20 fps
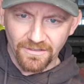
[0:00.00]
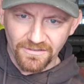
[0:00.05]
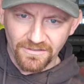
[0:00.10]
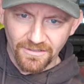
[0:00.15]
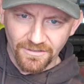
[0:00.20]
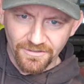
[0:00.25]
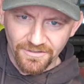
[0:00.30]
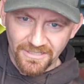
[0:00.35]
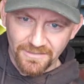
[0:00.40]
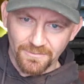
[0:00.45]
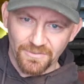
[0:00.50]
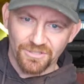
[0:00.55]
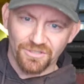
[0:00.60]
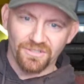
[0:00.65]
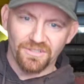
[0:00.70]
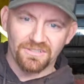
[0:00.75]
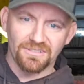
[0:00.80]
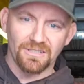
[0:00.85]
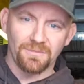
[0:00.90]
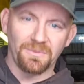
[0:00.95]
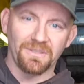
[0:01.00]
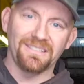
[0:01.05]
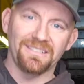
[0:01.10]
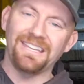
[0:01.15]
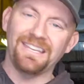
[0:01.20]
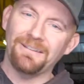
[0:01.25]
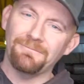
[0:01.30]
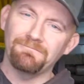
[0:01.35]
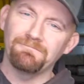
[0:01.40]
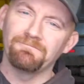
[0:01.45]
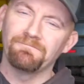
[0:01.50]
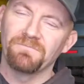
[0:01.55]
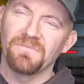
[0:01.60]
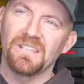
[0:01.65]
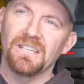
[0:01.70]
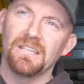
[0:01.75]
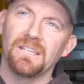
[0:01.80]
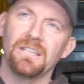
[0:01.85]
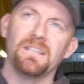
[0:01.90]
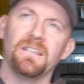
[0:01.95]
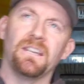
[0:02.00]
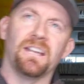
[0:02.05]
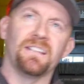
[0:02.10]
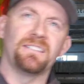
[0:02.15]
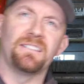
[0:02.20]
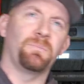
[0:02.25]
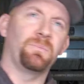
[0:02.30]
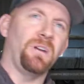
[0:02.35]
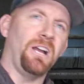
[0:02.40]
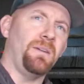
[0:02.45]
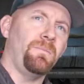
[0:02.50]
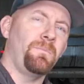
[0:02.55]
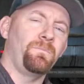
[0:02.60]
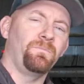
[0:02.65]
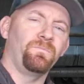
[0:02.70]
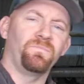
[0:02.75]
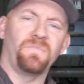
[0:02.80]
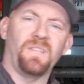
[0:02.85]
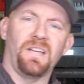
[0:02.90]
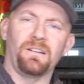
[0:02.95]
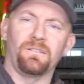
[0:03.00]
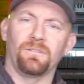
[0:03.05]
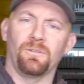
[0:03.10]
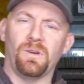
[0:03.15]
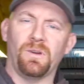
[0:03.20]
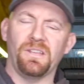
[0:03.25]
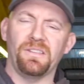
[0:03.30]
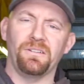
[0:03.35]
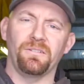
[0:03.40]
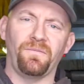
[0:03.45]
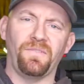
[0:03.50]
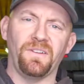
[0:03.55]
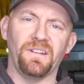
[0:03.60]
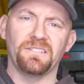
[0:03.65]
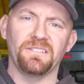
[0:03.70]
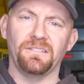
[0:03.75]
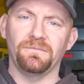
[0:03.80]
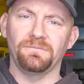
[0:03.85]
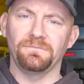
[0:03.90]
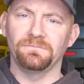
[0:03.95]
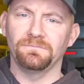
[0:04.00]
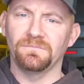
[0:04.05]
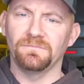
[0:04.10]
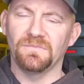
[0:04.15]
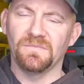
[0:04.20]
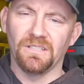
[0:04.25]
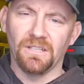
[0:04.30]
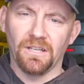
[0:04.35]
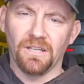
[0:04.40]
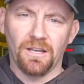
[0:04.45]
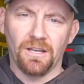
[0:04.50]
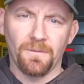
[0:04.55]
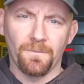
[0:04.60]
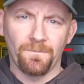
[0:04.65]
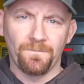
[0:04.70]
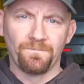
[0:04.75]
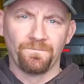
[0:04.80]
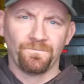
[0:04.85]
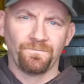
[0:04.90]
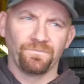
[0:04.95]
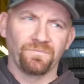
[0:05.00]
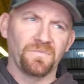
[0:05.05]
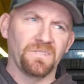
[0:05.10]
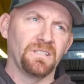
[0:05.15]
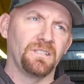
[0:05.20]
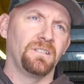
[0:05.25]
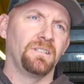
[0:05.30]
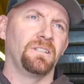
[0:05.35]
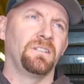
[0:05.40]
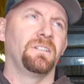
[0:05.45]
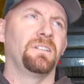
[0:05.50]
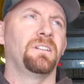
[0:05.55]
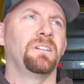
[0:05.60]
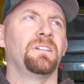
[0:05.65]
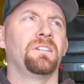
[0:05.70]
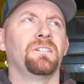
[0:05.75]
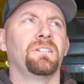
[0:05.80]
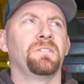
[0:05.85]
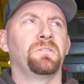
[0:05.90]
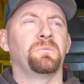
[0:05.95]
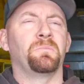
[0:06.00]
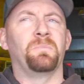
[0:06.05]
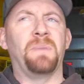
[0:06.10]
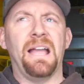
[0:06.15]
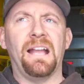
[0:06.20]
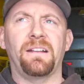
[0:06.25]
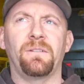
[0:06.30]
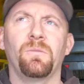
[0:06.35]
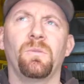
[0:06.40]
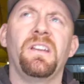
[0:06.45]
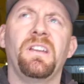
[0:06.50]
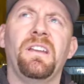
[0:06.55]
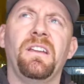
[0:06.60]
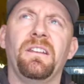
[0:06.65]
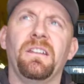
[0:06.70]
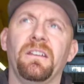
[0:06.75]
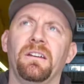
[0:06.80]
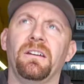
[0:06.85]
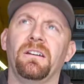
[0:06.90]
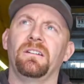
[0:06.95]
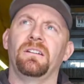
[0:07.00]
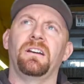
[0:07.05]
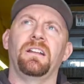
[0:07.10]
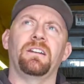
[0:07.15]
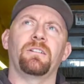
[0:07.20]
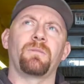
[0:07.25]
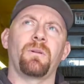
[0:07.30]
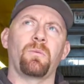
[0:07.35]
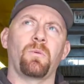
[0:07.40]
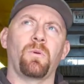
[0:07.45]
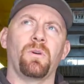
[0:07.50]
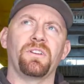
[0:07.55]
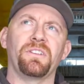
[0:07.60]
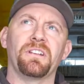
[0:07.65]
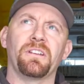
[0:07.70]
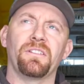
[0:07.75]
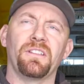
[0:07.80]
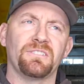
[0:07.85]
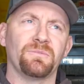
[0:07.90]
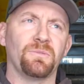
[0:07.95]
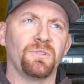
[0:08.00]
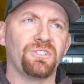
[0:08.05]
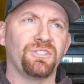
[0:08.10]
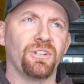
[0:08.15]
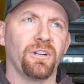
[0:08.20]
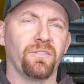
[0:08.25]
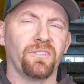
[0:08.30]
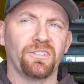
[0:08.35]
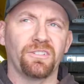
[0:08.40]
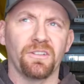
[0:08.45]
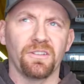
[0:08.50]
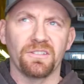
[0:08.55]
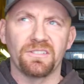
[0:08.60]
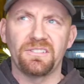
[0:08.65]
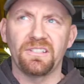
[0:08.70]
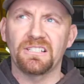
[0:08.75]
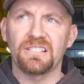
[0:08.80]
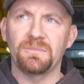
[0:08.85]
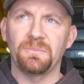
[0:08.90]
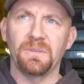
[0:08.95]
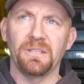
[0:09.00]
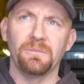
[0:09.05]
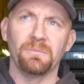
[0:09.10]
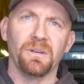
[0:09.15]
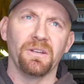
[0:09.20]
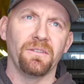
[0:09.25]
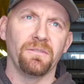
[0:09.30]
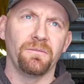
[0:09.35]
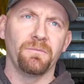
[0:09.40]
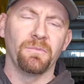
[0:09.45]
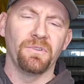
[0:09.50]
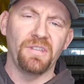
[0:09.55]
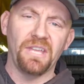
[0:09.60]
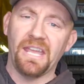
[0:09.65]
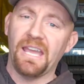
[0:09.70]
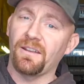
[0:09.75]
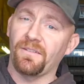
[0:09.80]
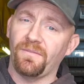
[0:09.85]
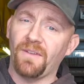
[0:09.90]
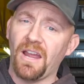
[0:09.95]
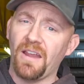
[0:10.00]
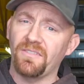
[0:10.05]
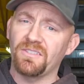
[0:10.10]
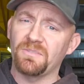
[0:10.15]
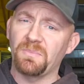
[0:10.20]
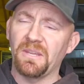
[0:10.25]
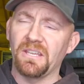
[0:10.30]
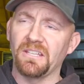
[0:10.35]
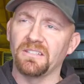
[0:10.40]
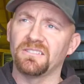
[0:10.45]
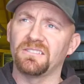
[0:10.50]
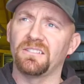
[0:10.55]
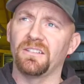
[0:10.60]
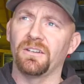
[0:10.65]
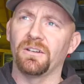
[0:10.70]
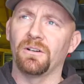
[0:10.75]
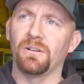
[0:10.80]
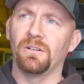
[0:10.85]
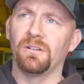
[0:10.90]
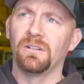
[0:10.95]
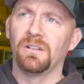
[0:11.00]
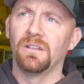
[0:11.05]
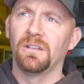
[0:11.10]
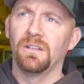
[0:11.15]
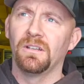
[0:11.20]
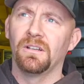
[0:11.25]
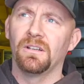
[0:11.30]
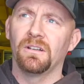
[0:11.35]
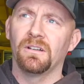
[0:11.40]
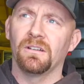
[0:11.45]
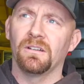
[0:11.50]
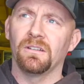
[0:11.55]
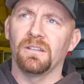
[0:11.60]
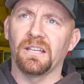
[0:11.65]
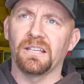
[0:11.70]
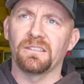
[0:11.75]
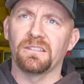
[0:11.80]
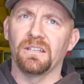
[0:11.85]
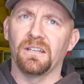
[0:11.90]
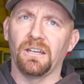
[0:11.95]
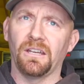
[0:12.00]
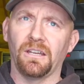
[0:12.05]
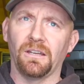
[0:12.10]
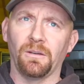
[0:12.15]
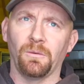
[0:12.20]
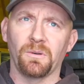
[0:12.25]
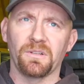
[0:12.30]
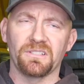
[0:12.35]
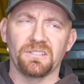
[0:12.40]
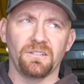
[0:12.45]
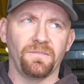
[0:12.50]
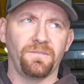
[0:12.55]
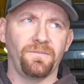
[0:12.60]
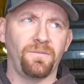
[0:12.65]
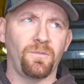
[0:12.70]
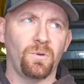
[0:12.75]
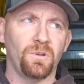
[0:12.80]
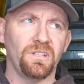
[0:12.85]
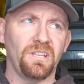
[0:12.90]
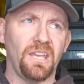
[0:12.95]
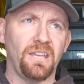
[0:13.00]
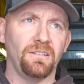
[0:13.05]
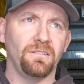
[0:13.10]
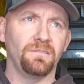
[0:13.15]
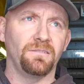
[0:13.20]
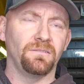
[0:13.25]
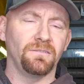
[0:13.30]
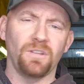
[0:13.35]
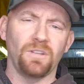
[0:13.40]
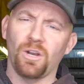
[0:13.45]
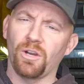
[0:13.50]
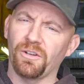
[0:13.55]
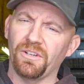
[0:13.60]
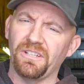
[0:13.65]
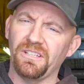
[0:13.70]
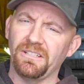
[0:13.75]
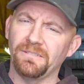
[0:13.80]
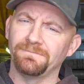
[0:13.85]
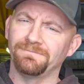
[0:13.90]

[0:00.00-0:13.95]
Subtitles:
The transmission is slipping. Yep, it's a problem. I don't know why they don't fix it. Back when, I don't remember what year they switched over to the 6-speed, but when they had a 5-speed still, like the, what is it, a 48 RE, if